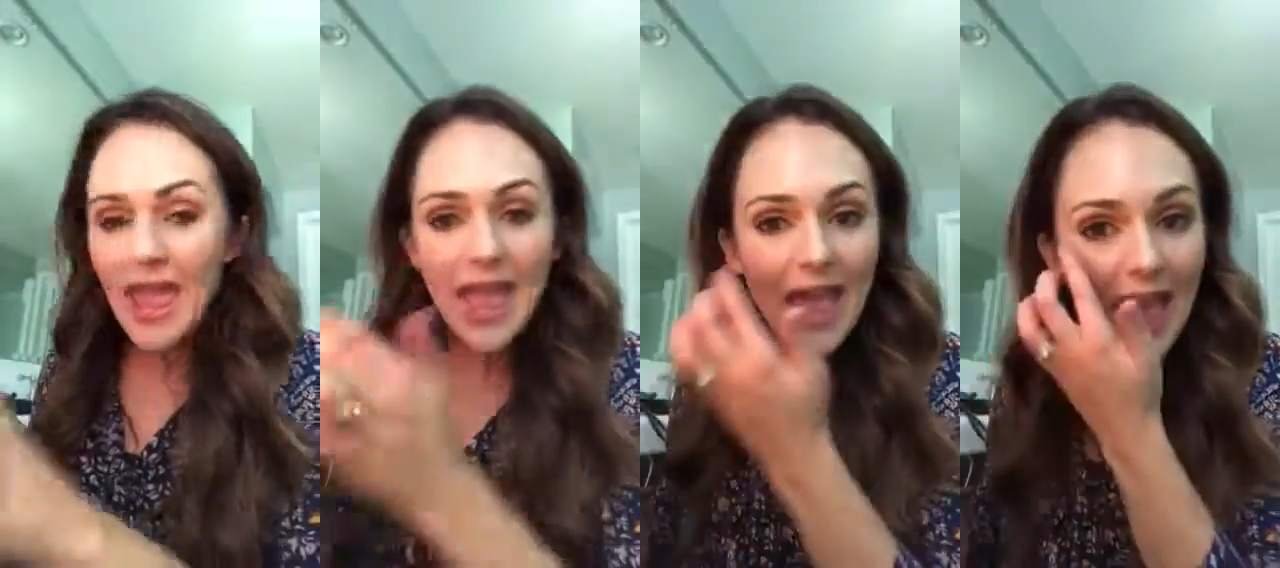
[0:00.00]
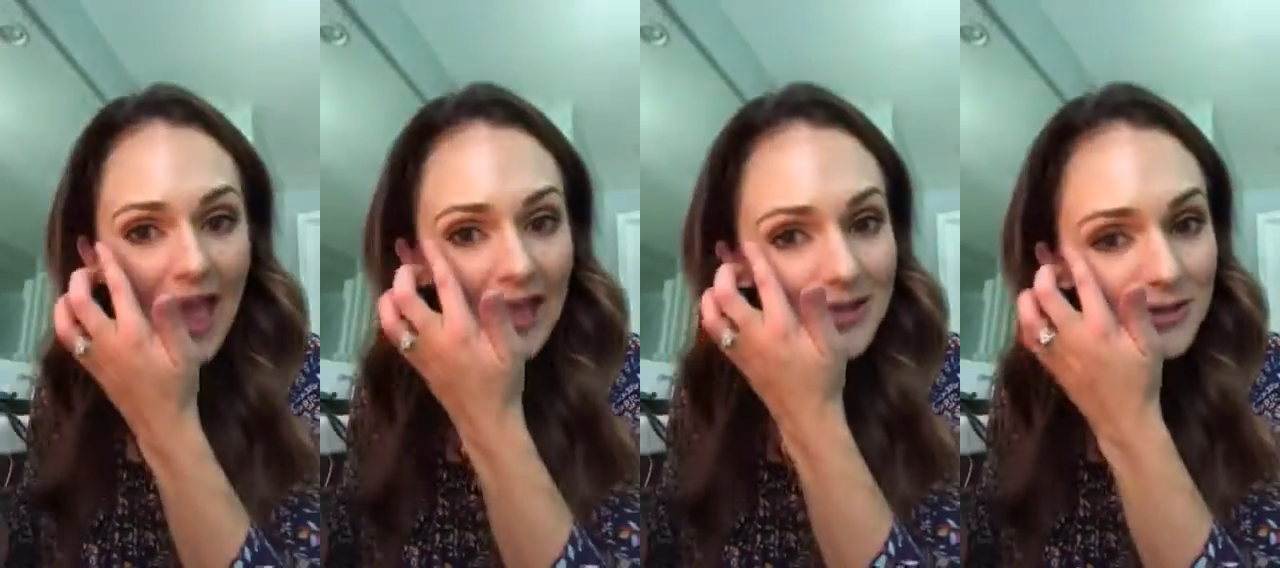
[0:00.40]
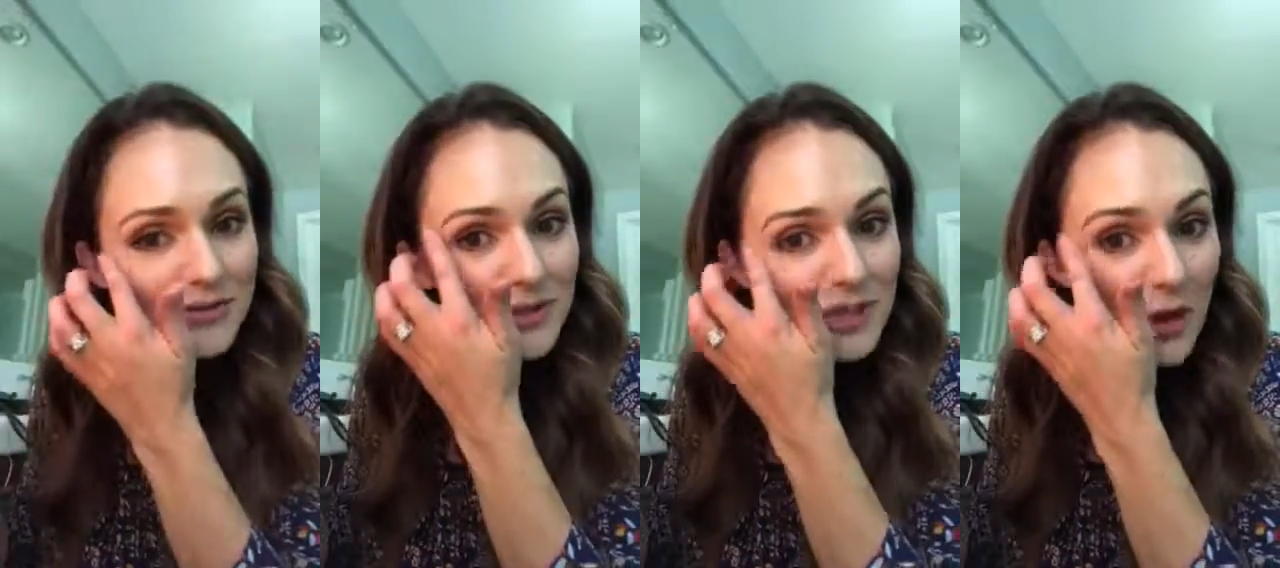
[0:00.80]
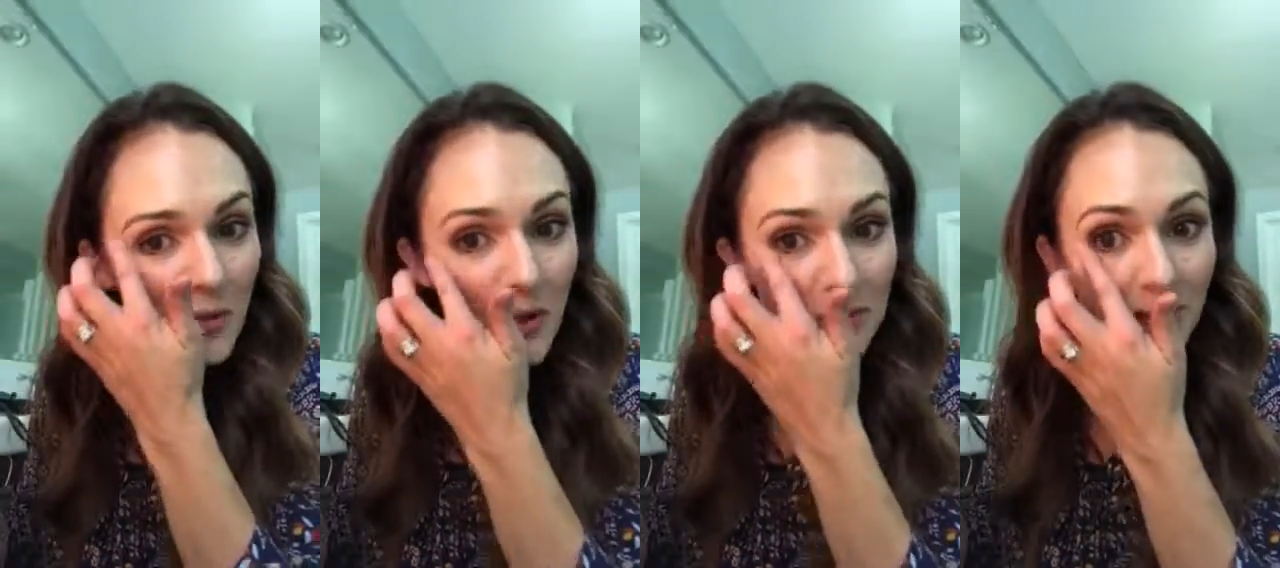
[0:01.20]
And there's really
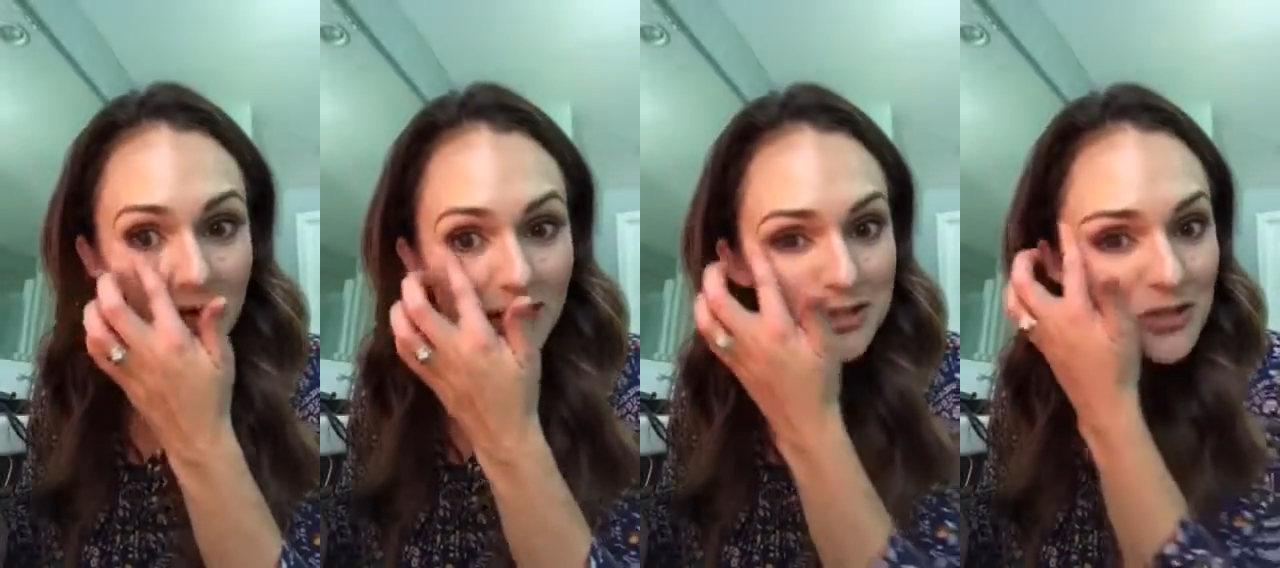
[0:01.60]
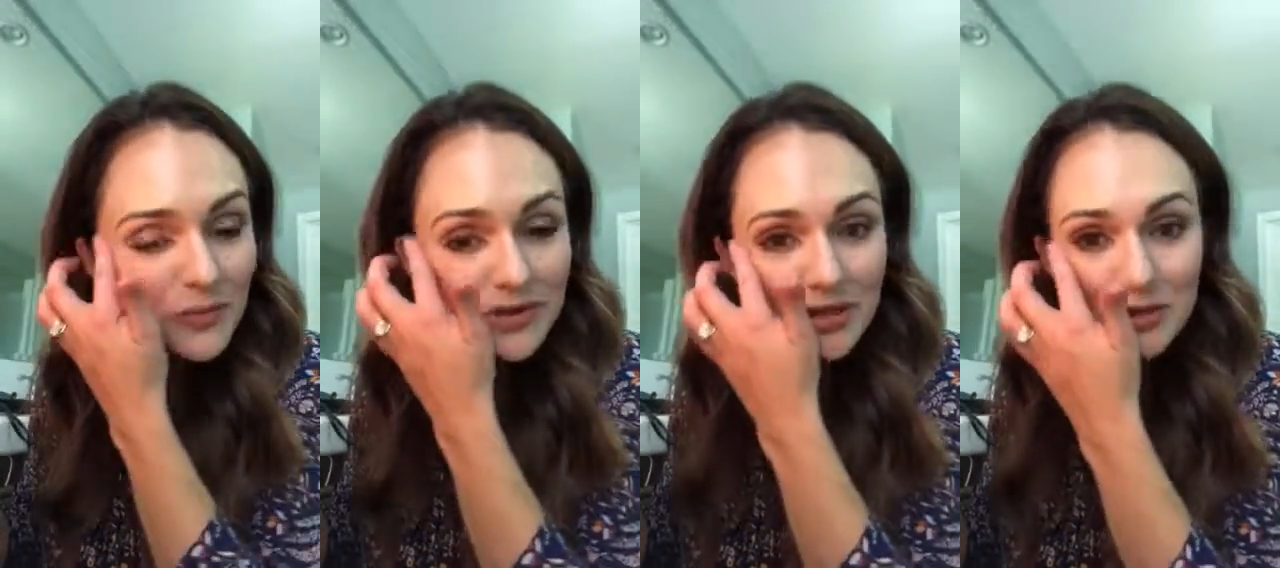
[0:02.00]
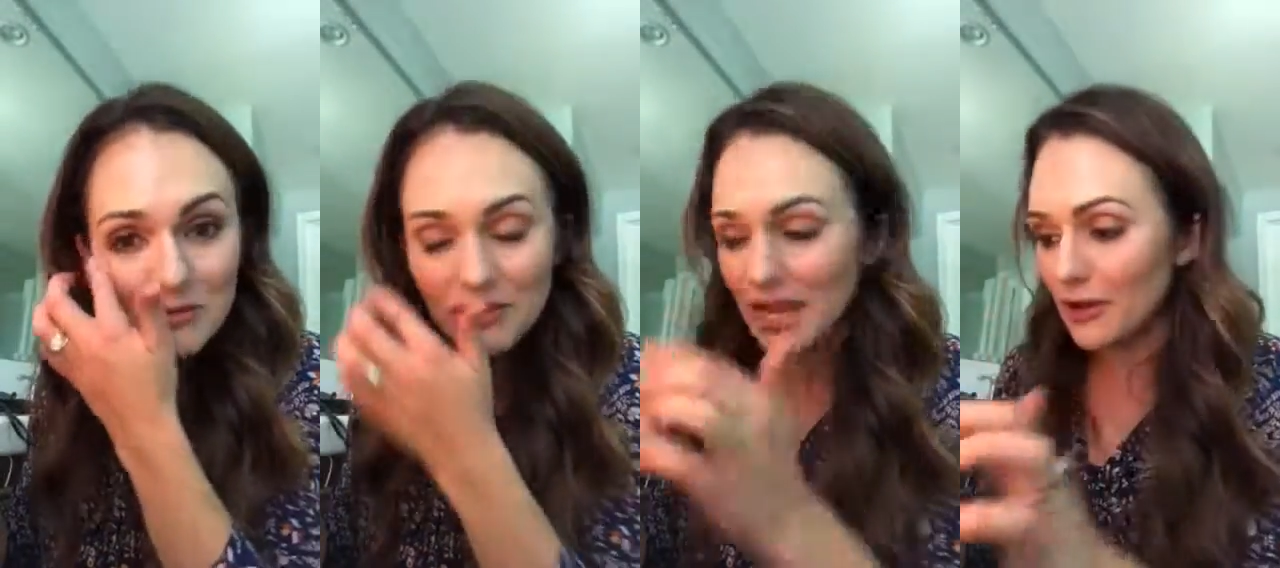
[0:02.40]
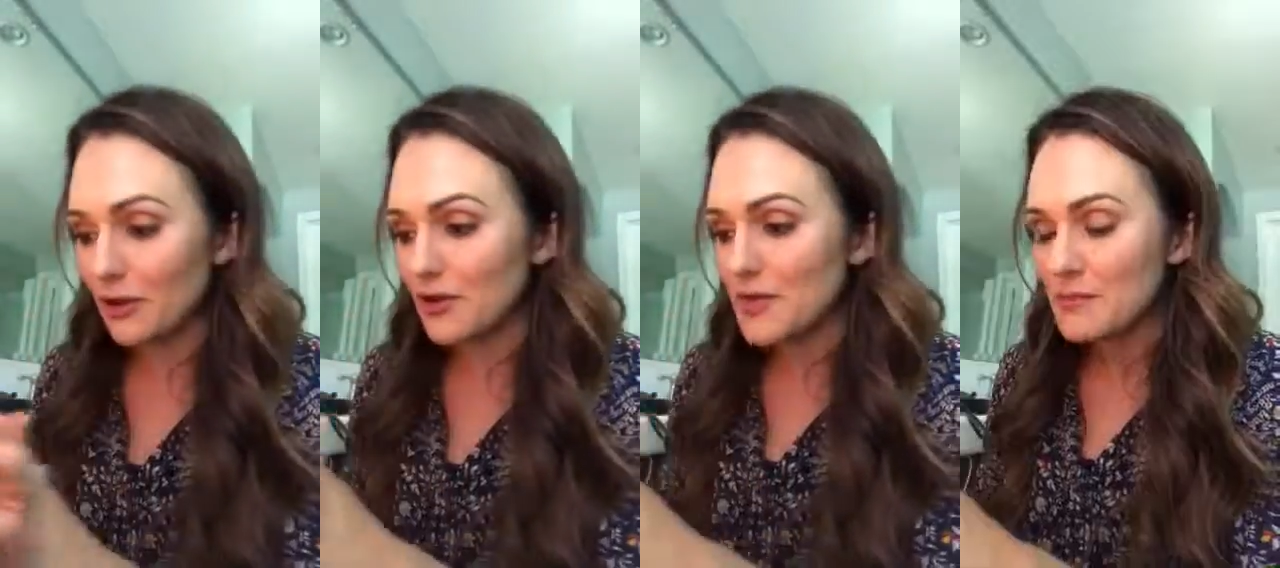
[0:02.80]
no one right answer with
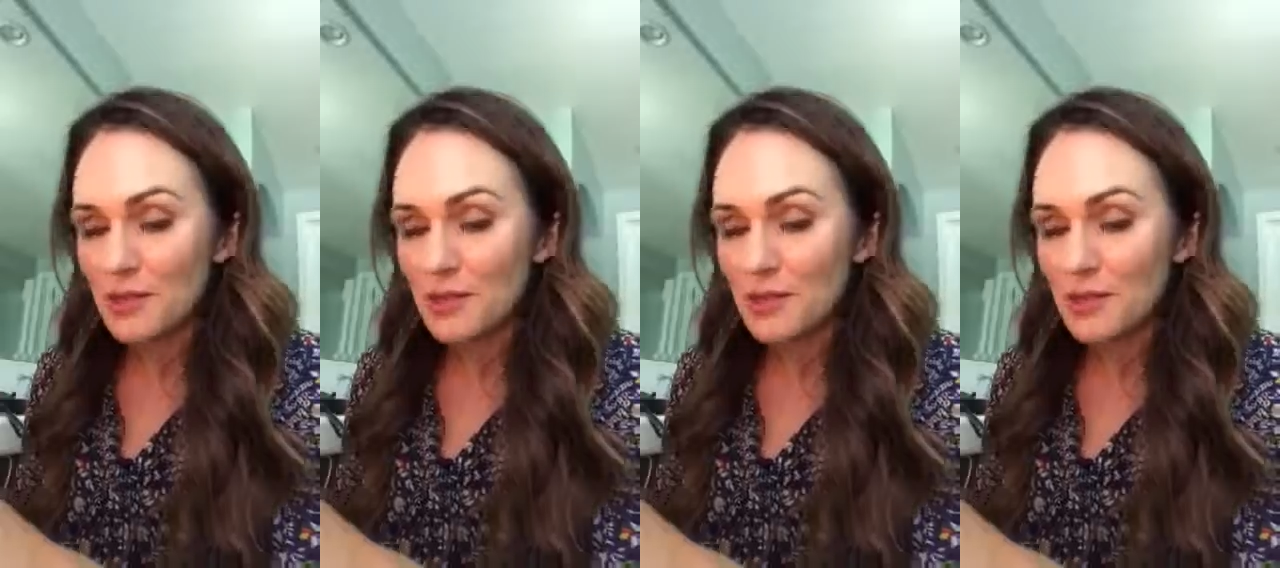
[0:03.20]
illuminator,